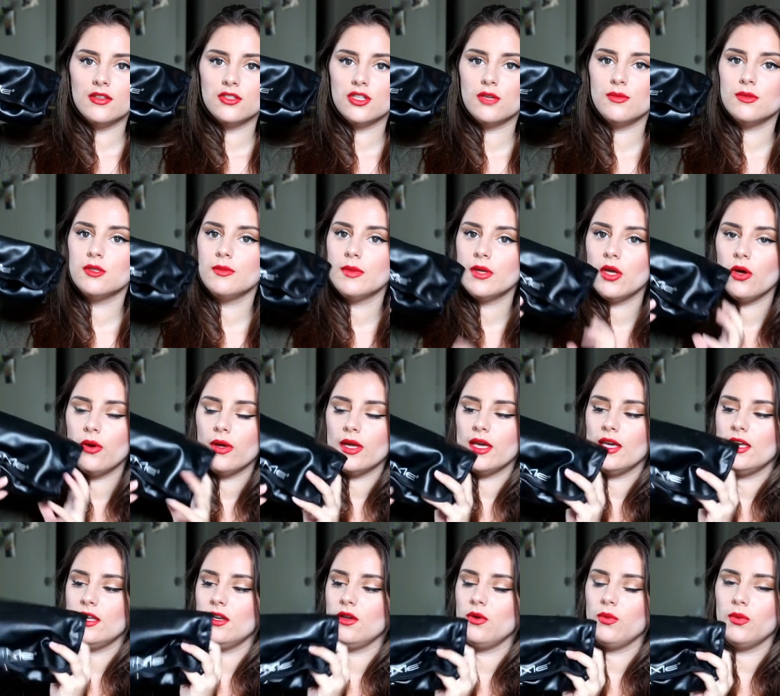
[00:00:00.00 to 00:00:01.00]
So I'm just going to be
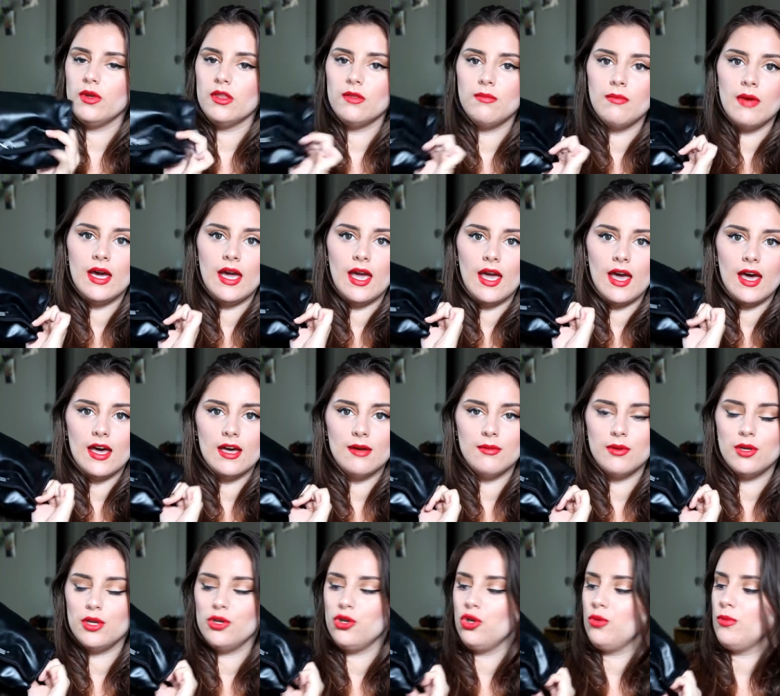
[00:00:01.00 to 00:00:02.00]
going in with my
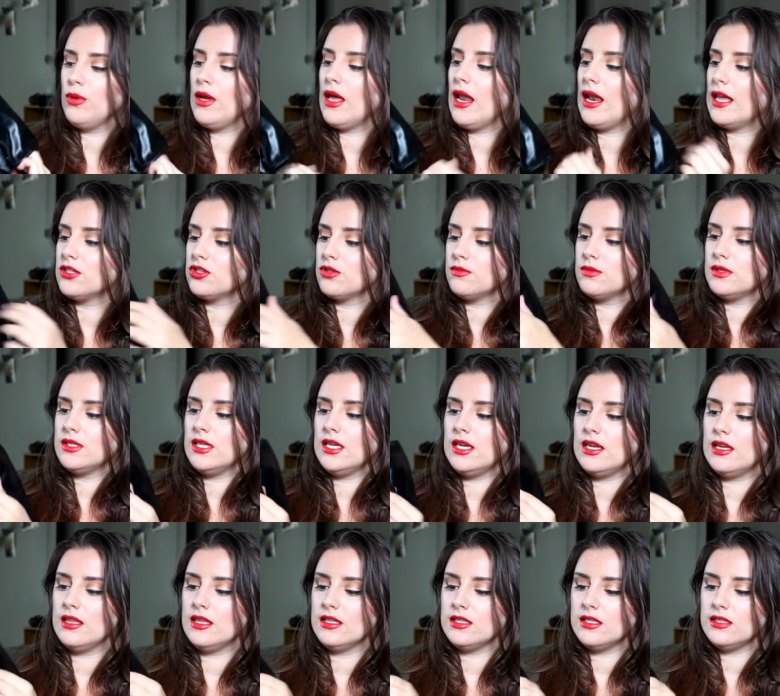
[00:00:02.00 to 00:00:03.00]
um, Nume Lustrum
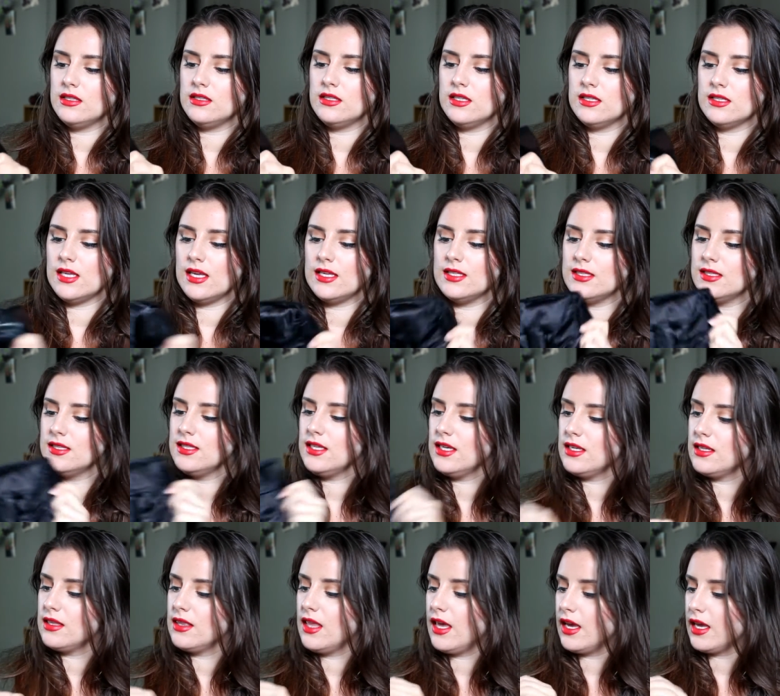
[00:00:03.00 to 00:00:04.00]
set and this is just a
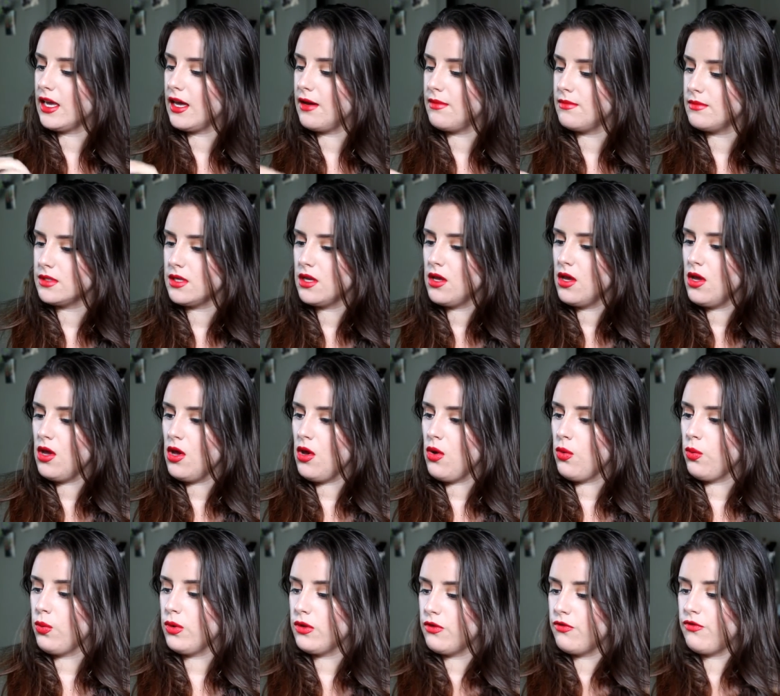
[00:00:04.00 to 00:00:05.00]
set that comes
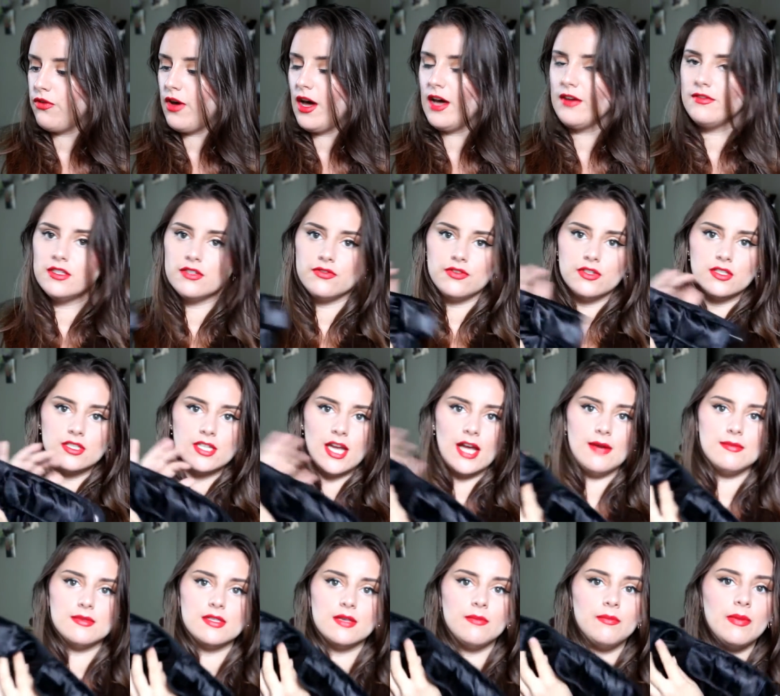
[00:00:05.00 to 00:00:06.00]
with five different
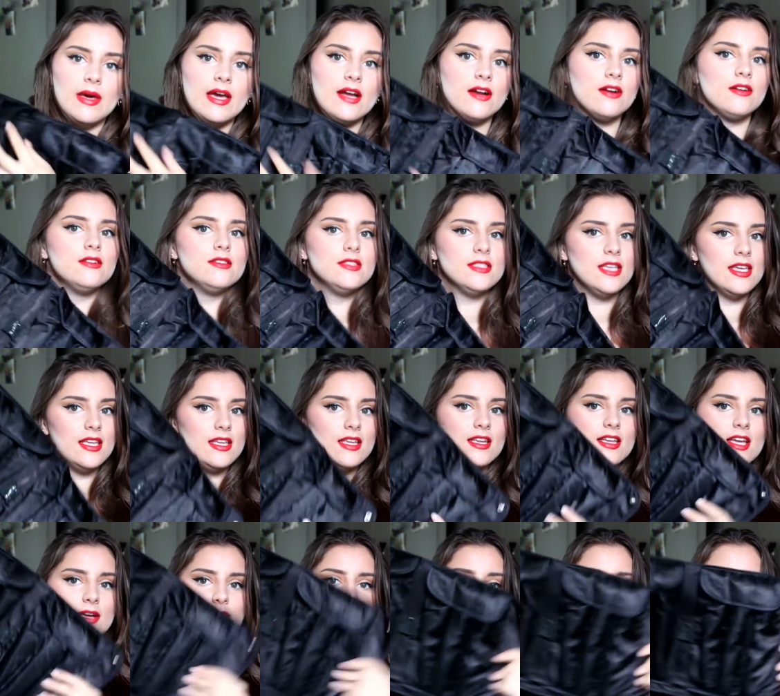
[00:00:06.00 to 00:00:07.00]
types of barrels
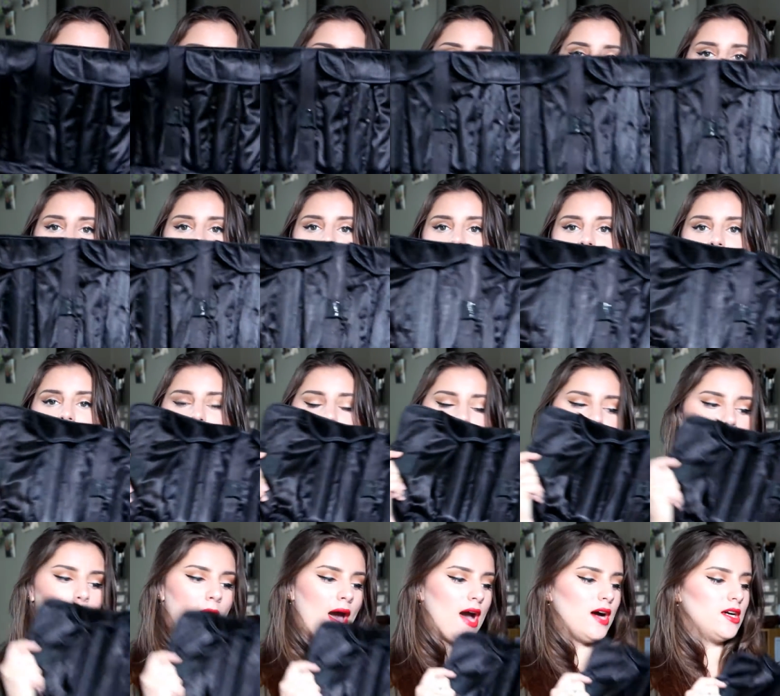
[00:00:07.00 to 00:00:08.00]
and it comes with a convenient
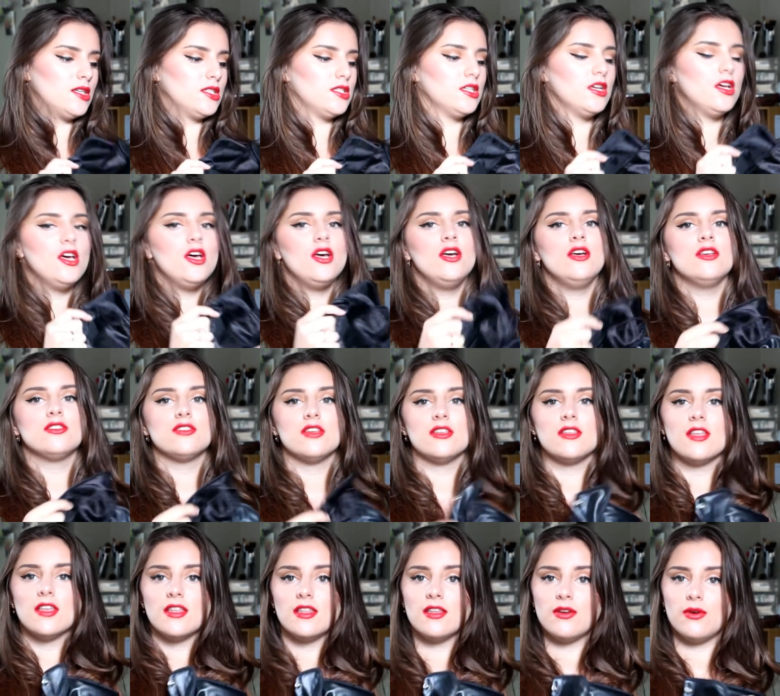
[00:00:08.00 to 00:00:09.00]
little pouch
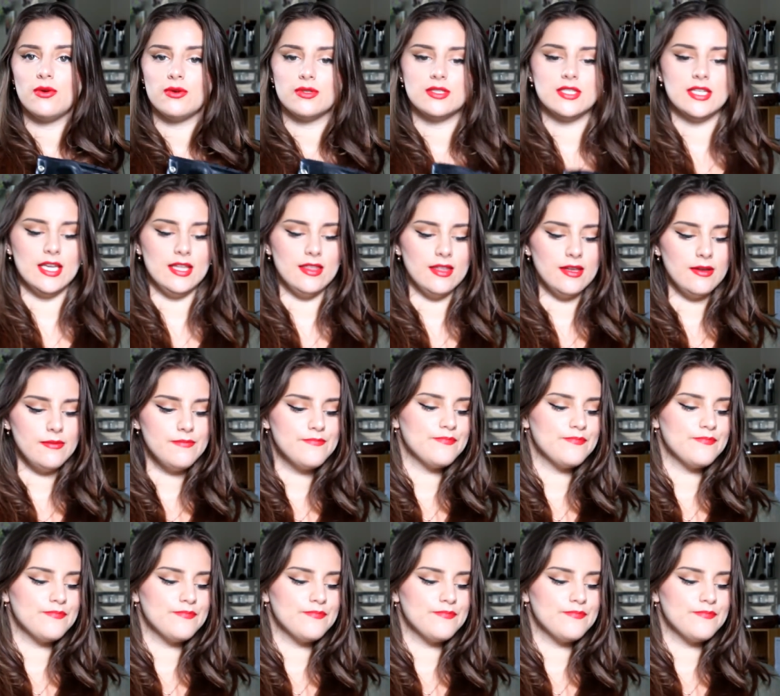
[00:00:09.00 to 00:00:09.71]
so that they're all together.